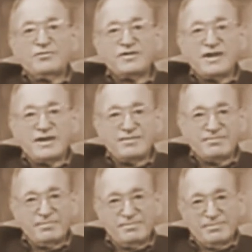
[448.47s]
to set
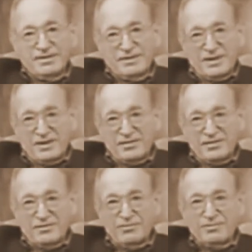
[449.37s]
up the
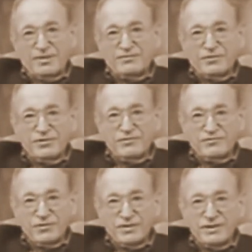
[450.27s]
telescope that would
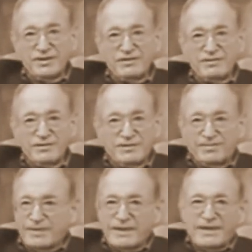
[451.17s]
have really
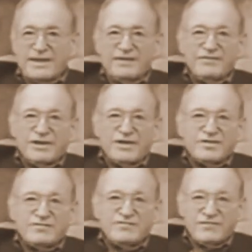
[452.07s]
given
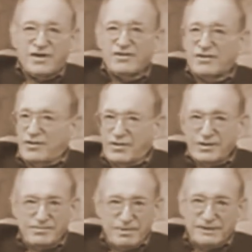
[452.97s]
us a very
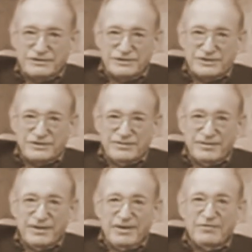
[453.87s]
early picture
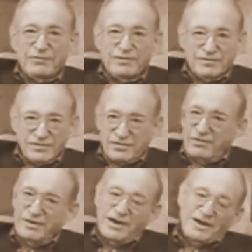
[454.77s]
of what was
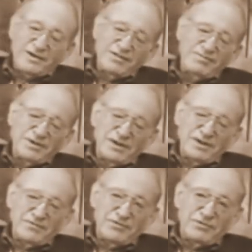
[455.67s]
going on in the
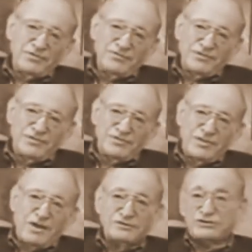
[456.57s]
beginning of the
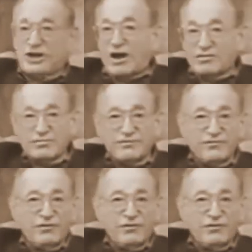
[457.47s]
universe, how stars